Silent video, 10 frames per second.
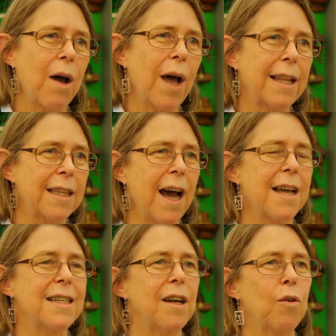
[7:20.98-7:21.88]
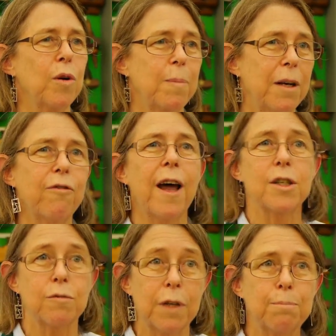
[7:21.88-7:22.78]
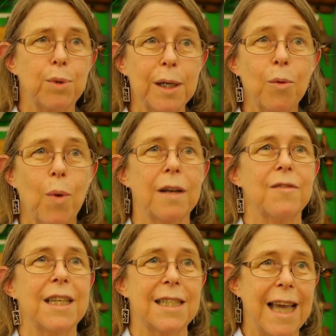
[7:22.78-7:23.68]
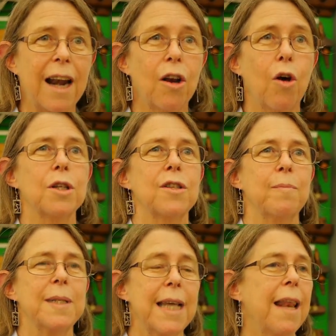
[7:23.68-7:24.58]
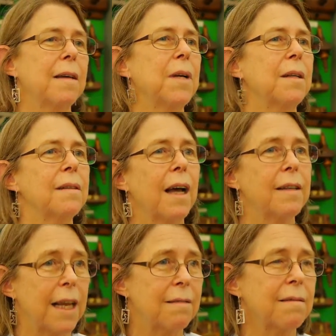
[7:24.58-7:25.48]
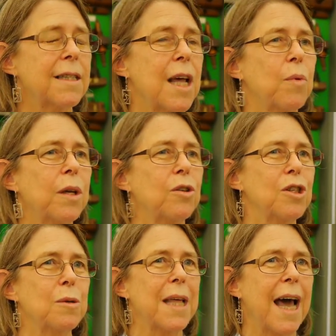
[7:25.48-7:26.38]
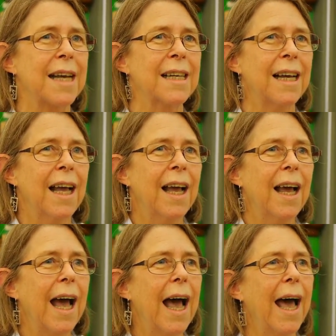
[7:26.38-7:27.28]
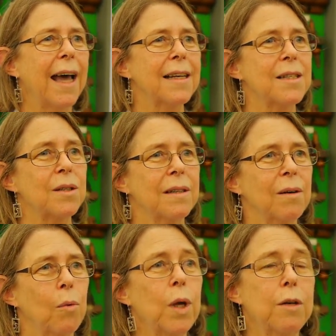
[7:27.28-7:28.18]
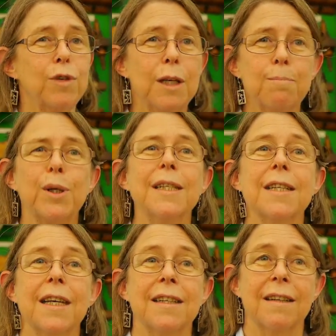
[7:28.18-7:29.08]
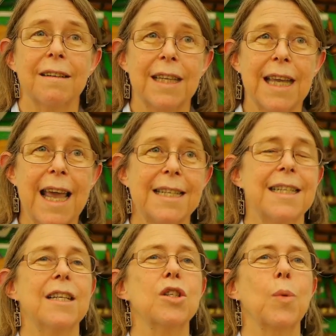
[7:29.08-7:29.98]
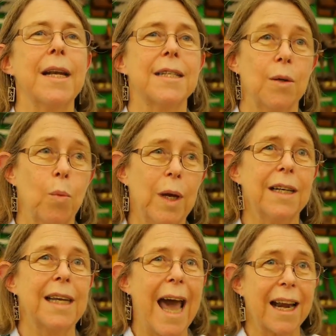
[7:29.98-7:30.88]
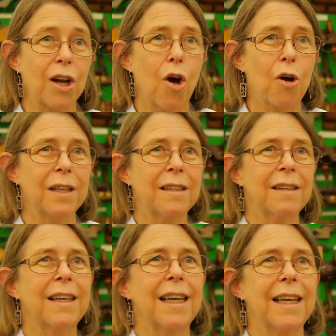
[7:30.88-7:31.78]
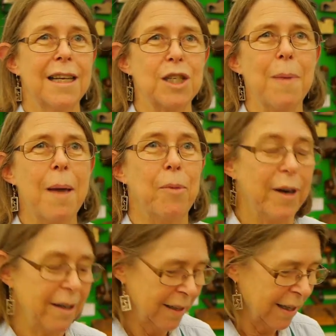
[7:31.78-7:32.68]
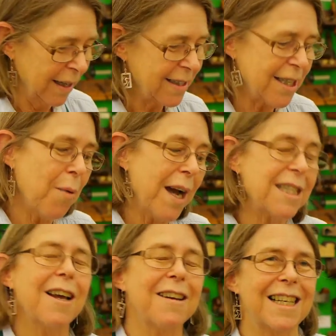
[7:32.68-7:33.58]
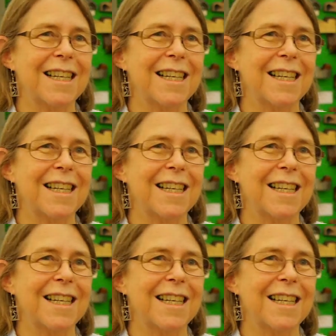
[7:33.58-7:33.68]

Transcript: had the idea it would have been fun to reprint one of these catalogues from Salem, and, and they said we could do that. And we reprinted the 1820 Wynne catalogue in his memory. So I started